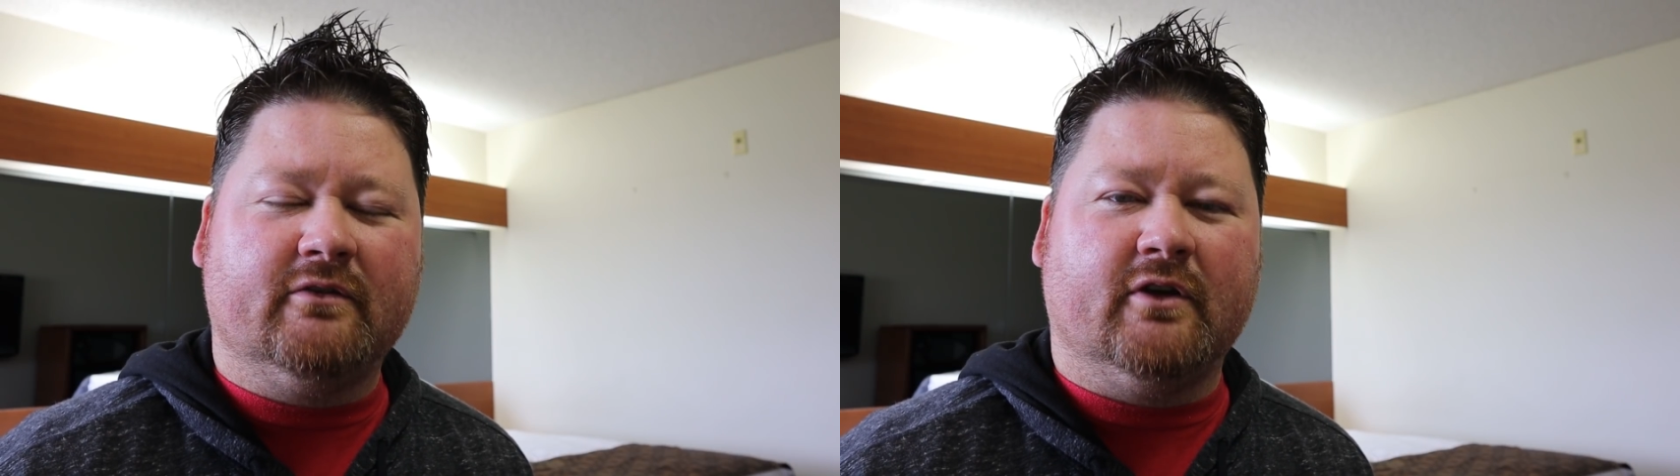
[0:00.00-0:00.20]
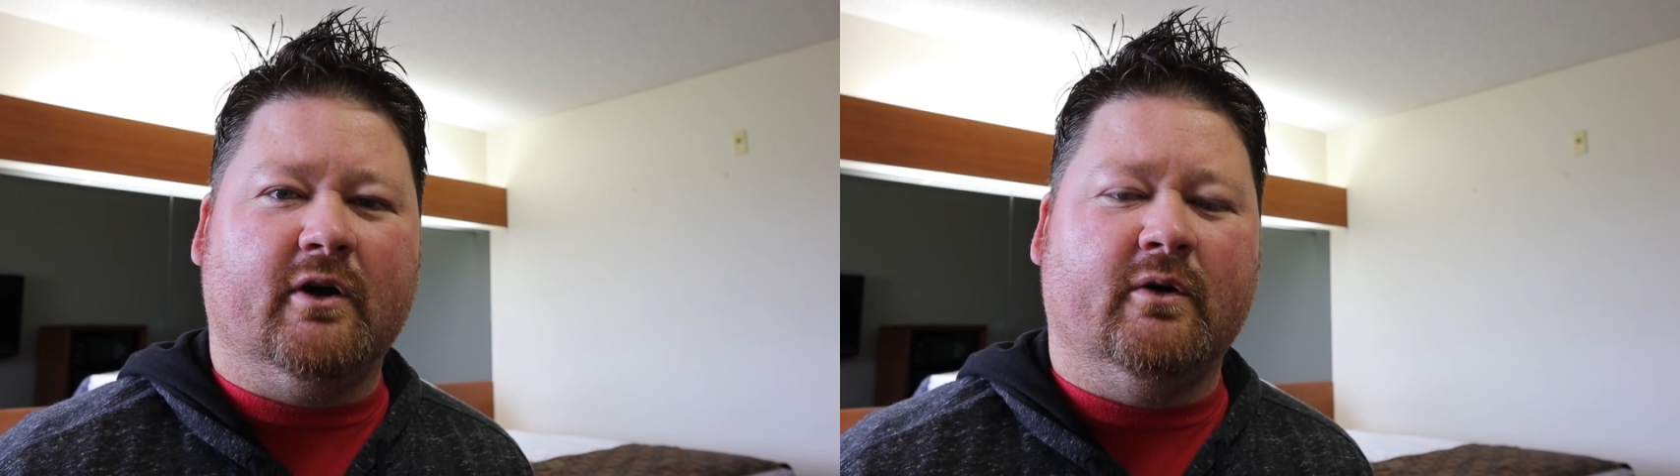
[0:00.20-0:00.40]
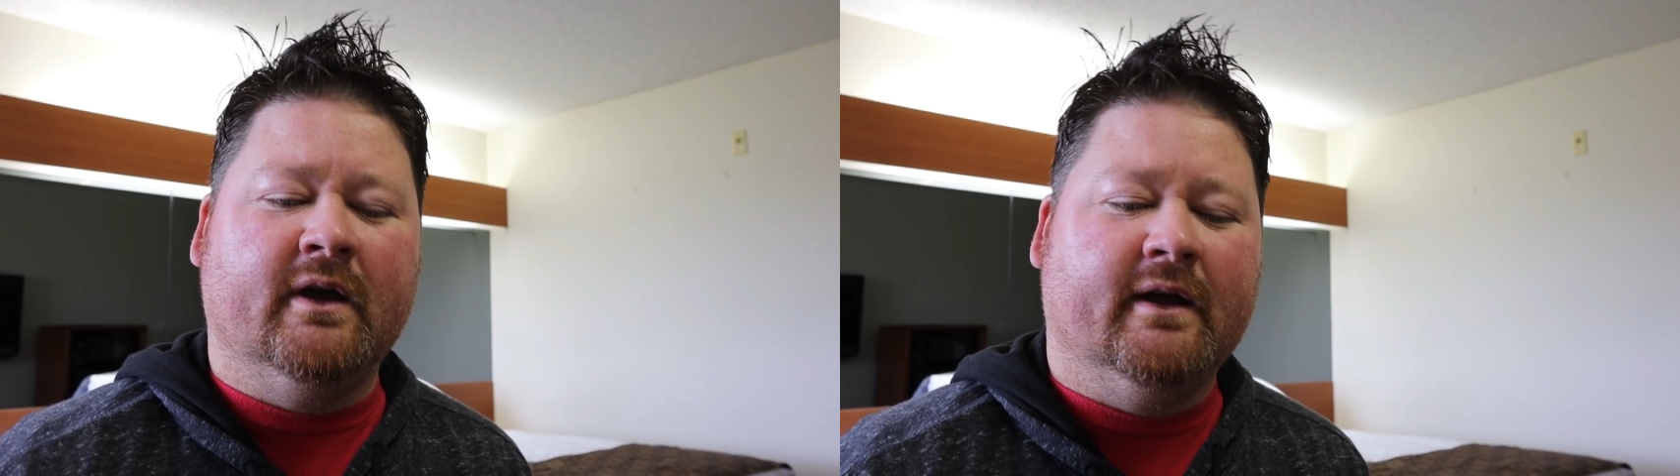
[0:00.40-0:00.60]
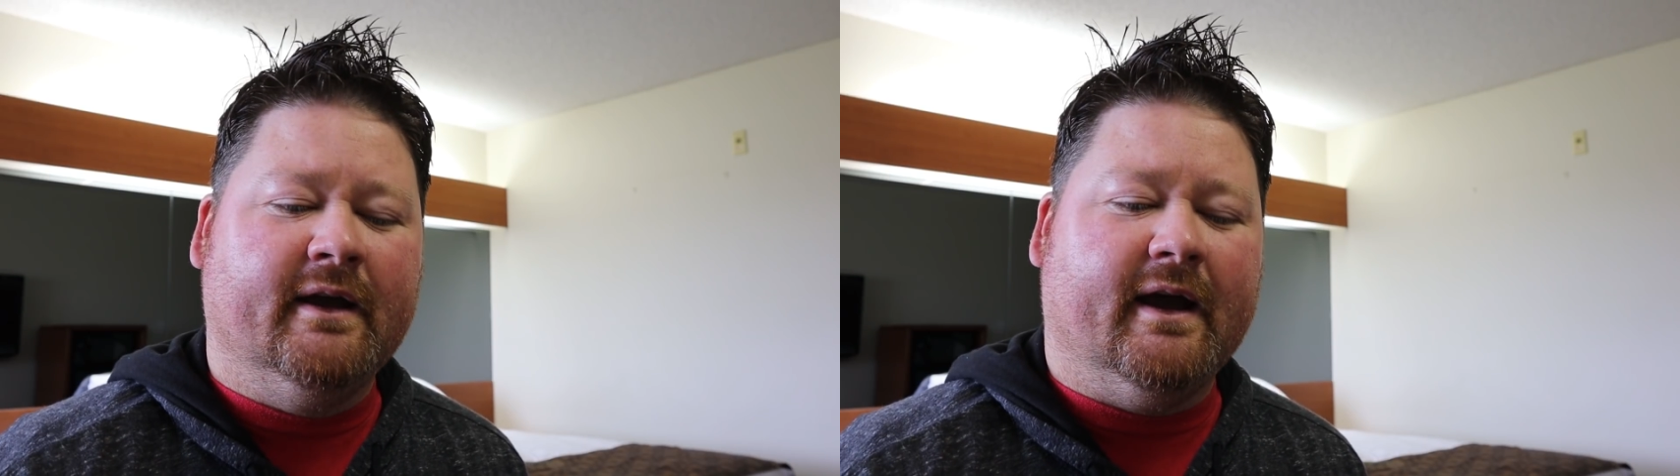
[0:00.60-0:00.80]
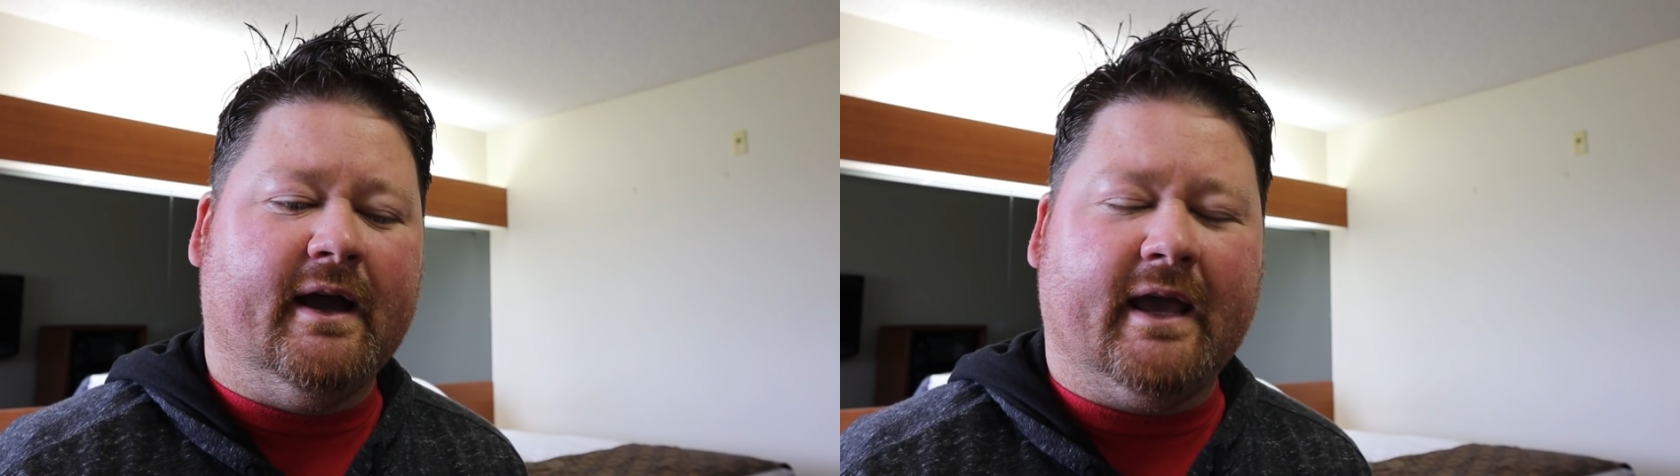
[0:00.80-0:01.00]
So
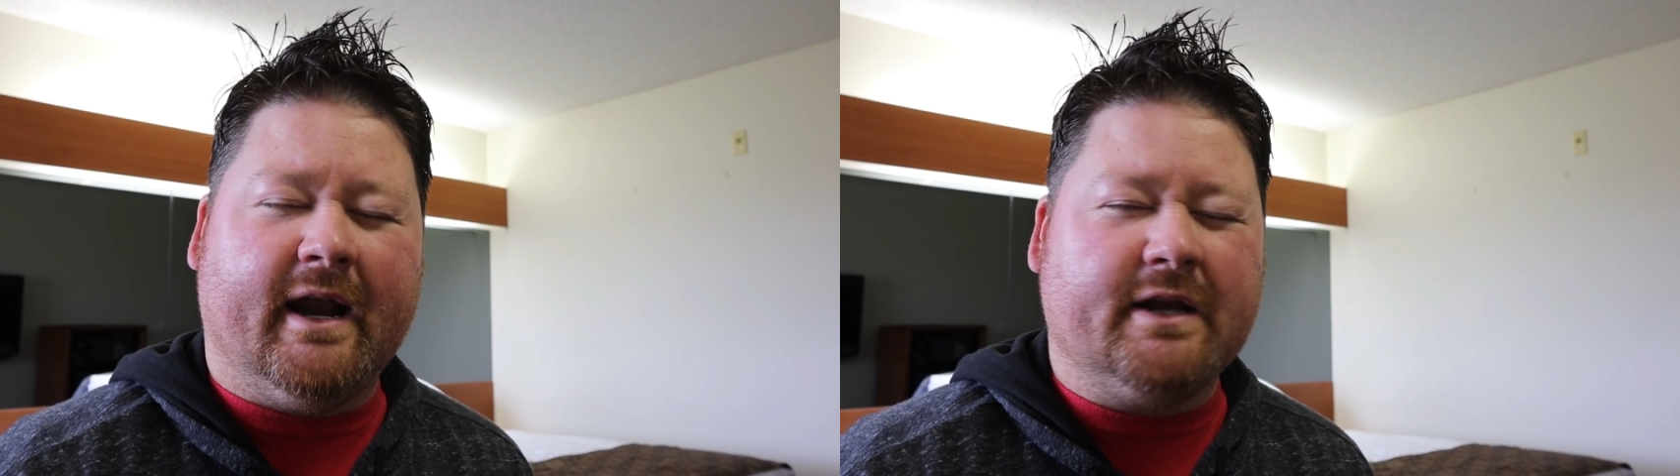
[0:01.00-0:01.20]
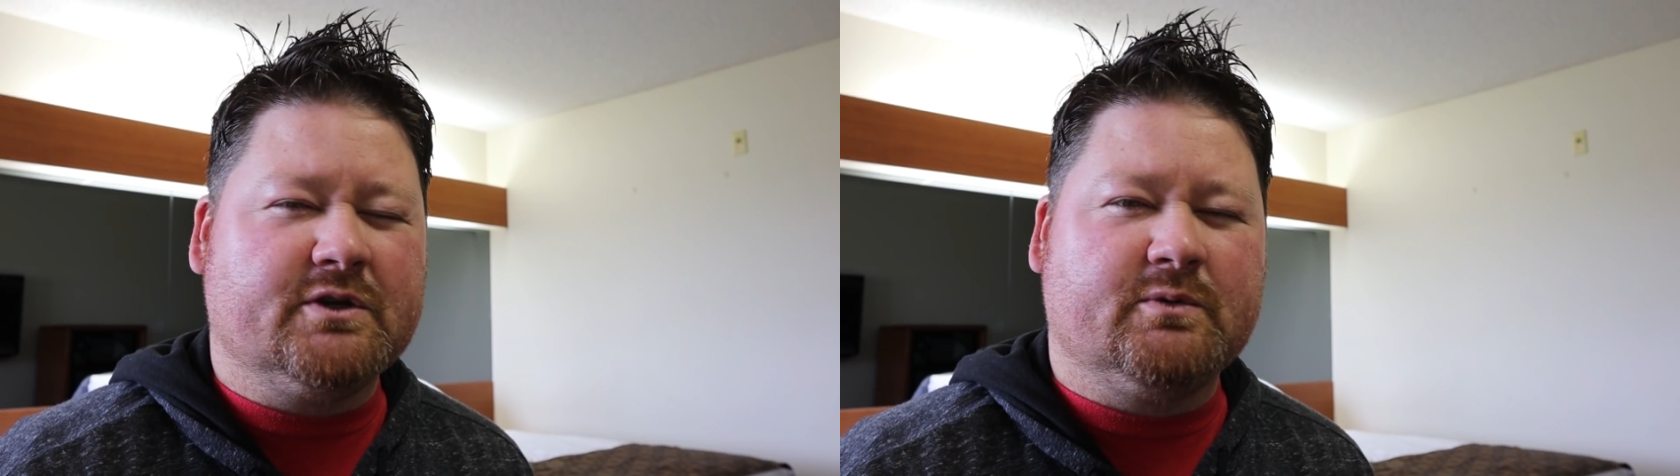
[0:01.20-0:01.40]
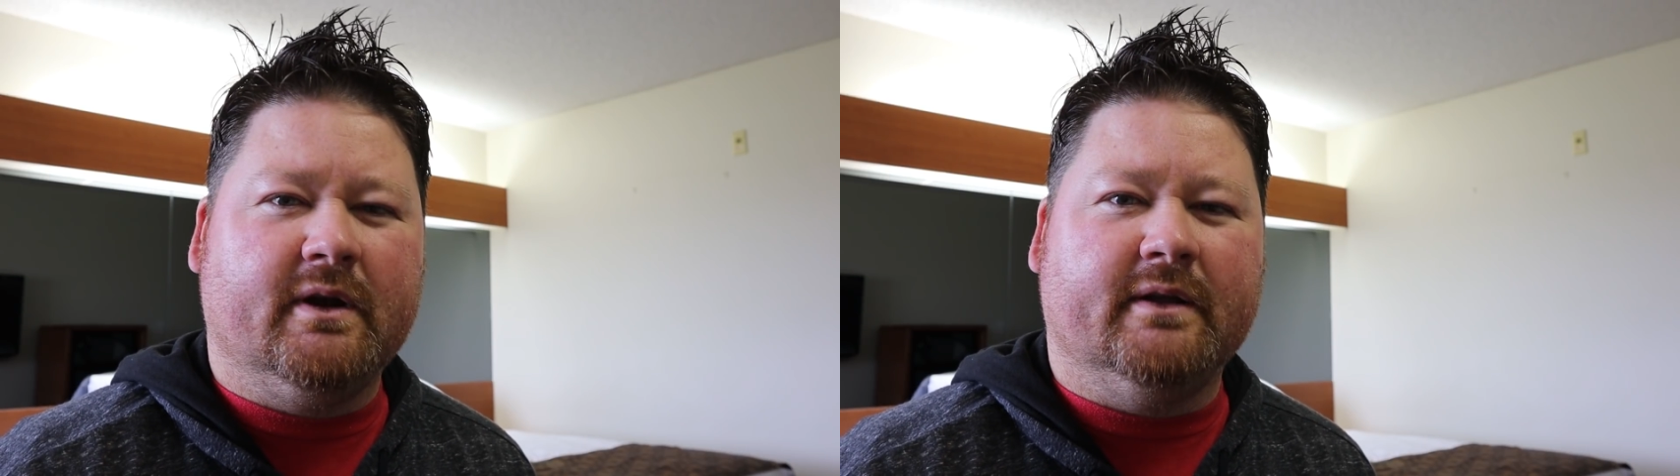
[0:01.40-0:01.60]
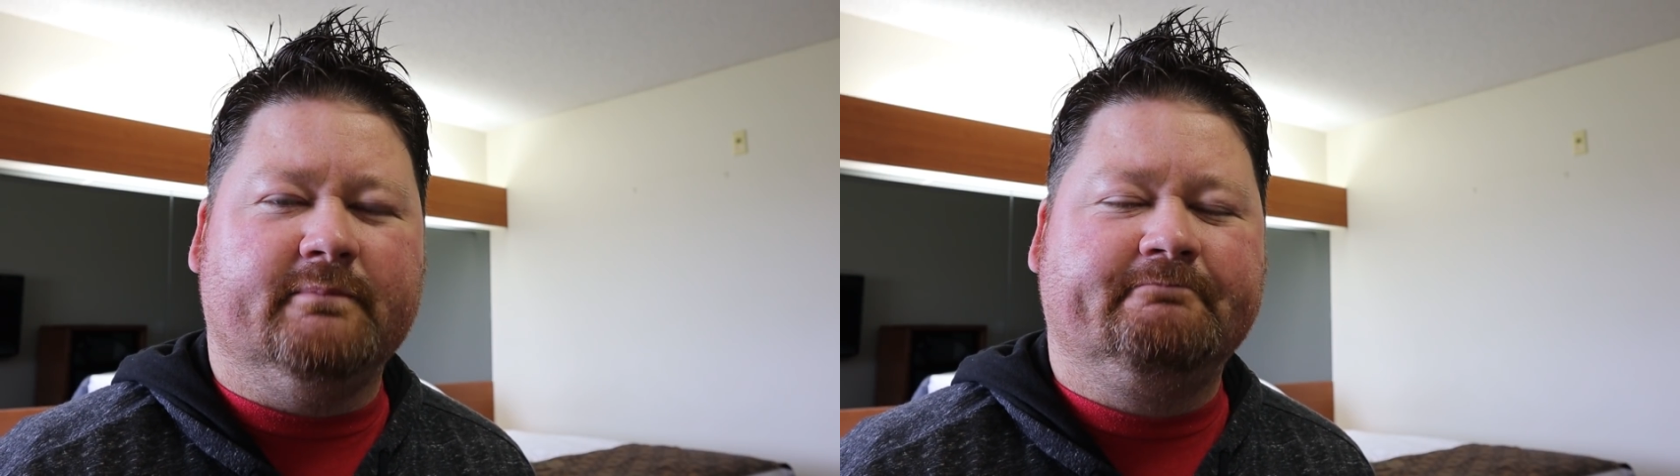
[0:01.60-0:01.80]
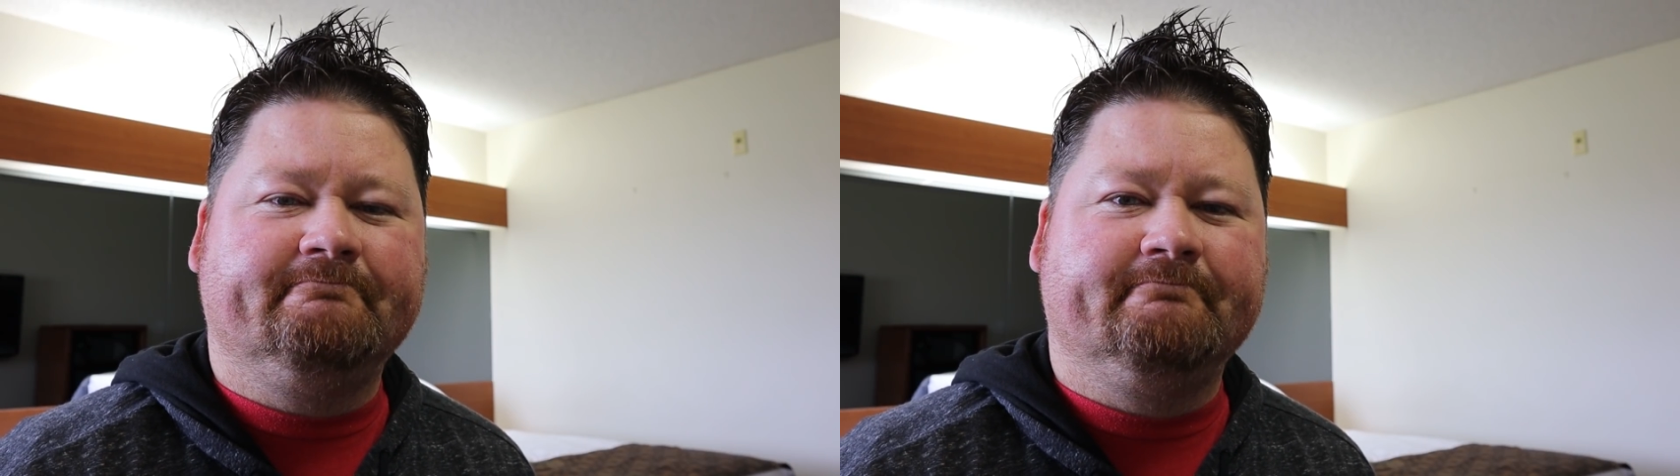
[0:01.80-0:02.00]
again, I just wanted